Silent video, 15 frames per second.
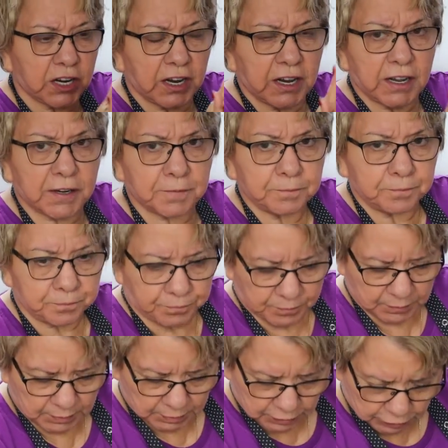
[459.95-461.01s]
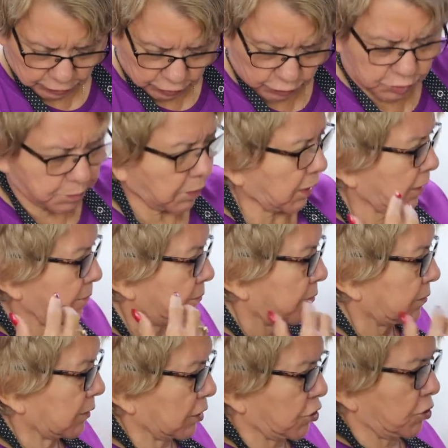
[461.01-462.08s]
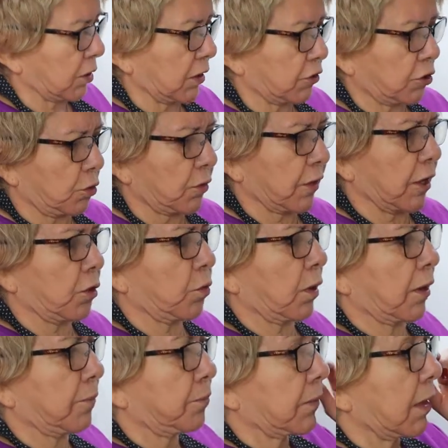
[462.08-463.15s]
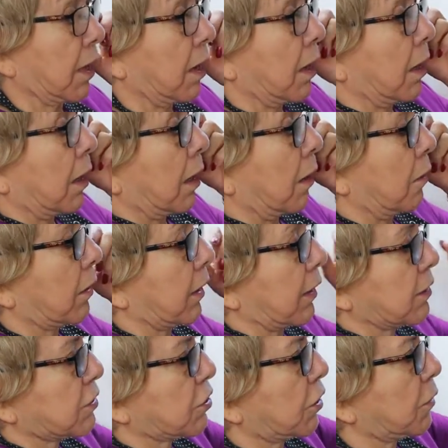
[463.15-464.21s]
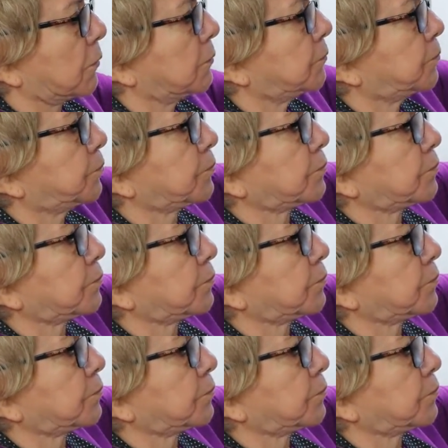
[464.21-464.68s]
can close by that you can throw that away. Okay, so